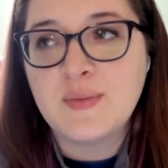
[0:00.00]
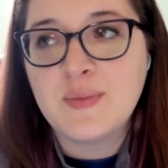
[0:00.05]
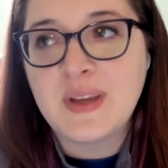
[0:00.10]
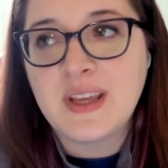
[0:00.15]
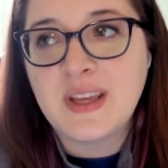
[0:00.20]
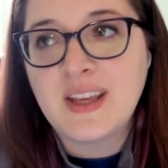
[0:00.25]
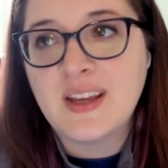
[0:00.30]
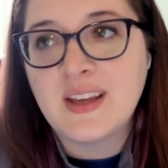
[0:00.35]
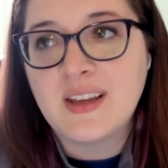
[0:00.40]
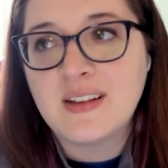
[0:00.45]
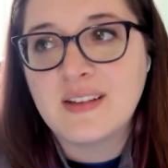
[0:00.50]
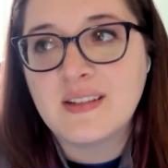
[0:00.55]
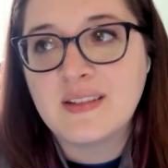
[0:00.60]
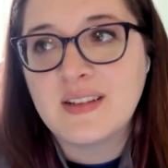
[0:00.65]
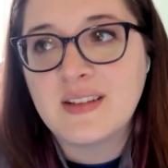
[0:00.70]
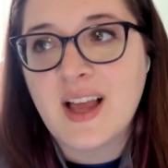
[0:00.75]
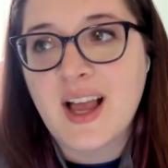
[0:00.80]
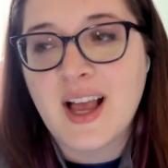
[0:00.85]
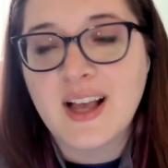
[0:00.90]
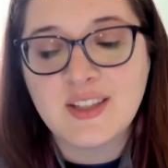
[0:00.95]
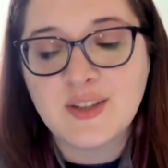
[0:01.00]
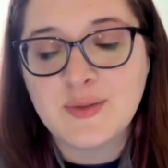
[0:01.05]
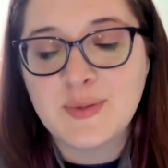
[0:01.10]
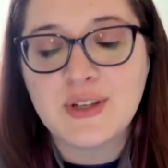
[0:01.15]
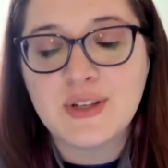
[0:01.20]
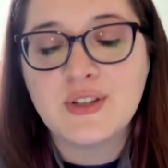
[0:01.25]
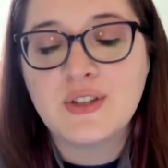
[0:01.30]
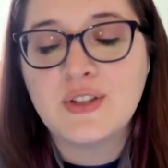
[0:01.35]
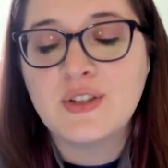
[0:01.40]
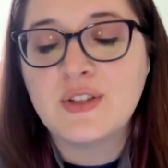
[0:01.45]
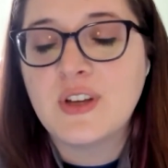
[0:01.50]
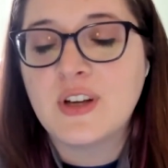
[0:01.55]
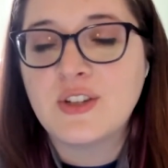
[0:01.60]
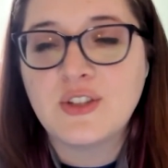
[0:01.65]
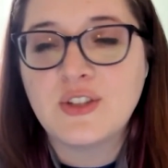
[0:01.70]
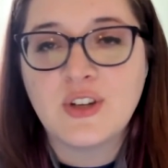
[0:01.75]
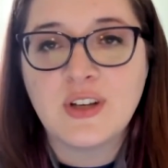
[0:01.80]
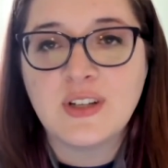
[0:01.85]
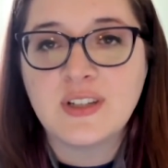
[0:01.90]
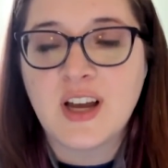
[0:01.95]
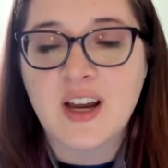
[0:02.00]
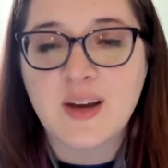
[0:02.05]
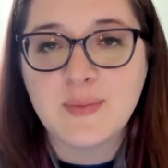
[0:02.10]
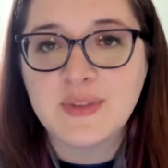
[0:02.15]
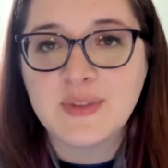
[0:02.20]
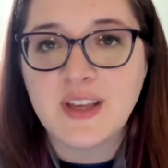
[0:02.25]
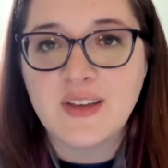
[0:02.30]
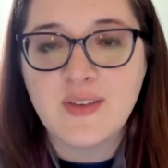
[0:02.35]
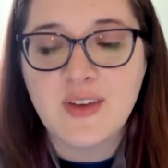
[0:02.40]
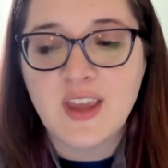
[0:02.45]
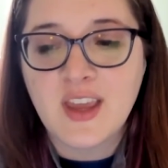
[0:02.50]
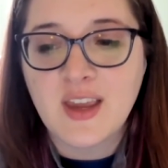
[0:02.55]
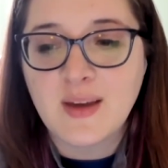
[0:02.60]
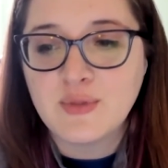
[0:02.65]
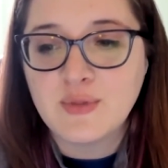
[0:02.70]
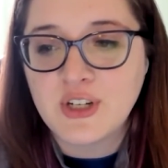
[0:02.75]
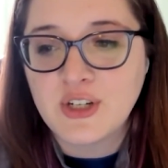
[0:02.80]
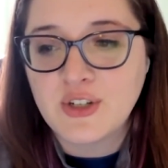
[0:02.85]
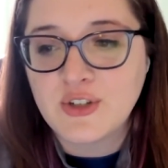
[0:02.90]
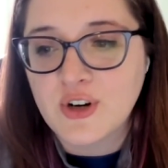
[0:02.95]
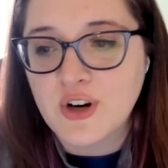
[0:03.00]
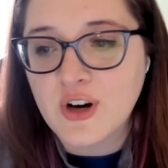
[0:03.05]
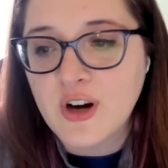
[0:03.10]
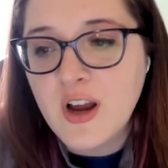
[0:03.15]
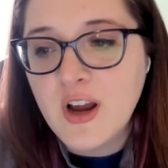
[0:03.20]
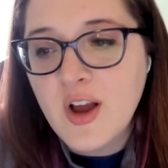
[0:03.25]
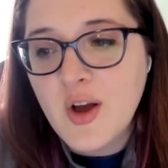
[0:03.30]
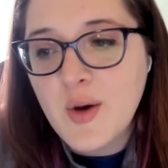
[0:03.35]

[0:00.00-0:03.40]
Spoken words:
me has to be such a time-saving game changer.